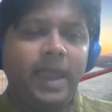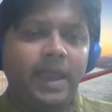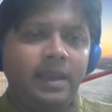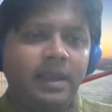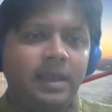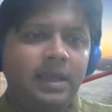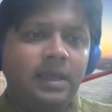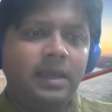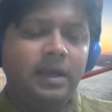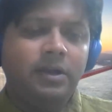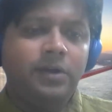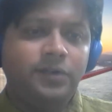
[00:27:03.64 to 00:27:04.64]

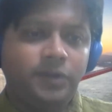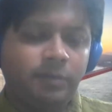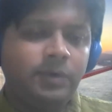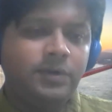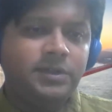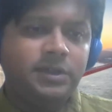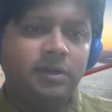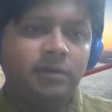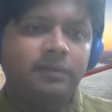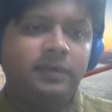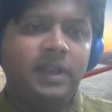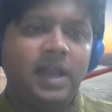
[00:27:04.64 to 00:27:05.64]
mainly a contribution
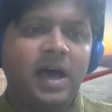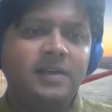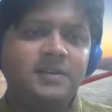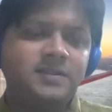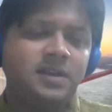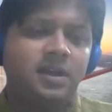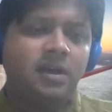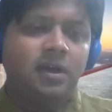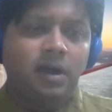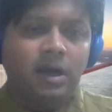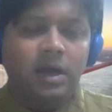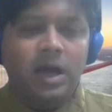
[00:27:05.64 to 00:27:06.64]
of last
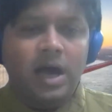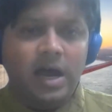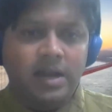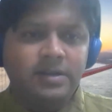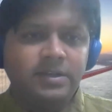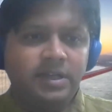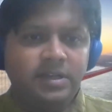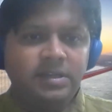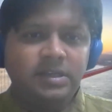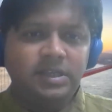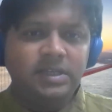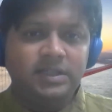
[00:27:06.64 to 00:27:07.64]

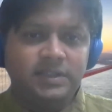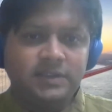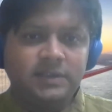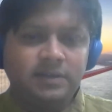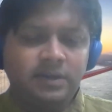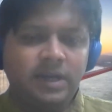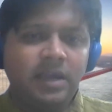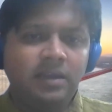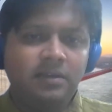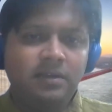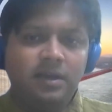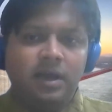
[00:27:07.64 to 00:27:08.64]
100 years,
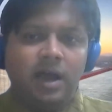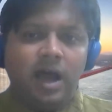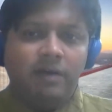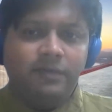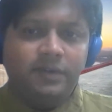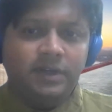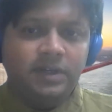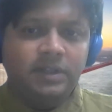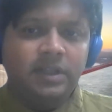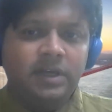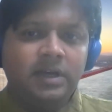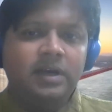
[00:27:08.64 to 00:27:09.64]
right?
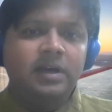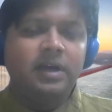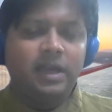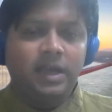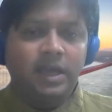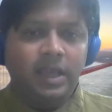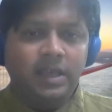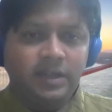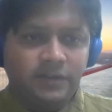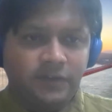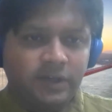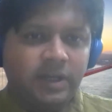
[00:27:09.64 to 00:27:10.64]
After the
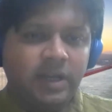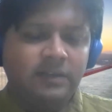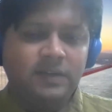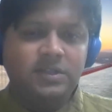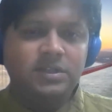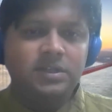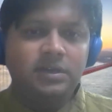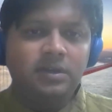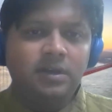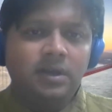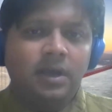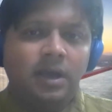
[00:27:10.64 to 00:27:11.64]
industrialization
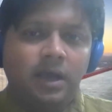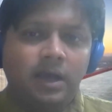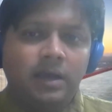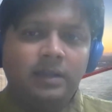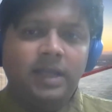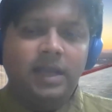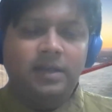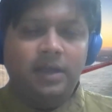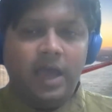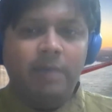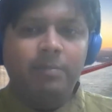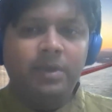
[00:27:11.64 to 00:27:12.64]
that
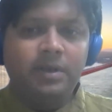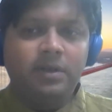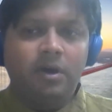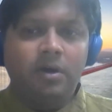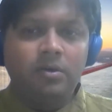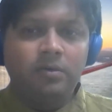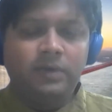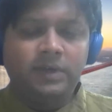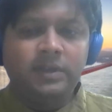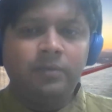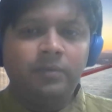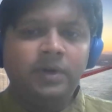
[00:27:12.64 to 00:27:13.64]
happened all
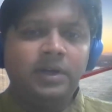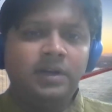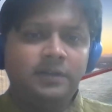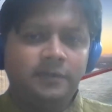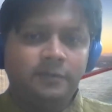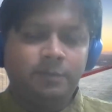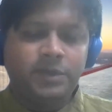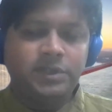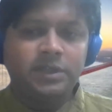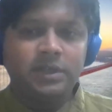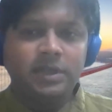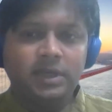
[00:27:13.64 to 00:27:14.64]
over the world,
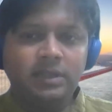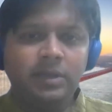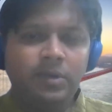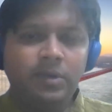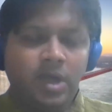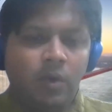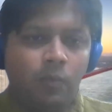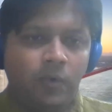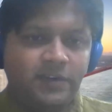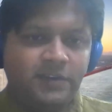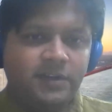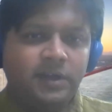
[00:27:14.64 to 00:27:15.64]
especially in the
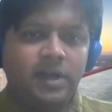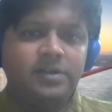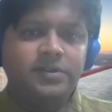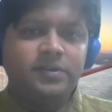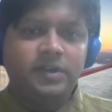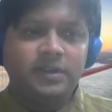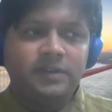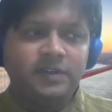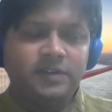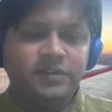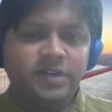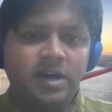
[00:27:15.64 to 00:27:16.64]
Western countries,
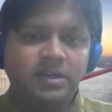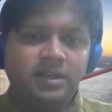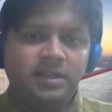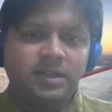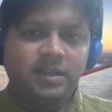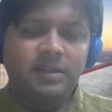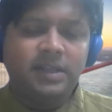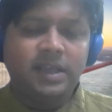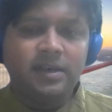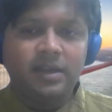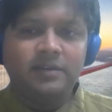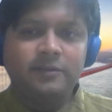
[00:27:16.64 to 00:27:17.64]
it started, and
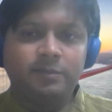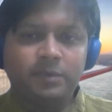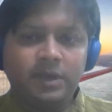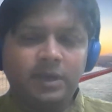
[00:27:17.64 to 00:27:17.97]
then it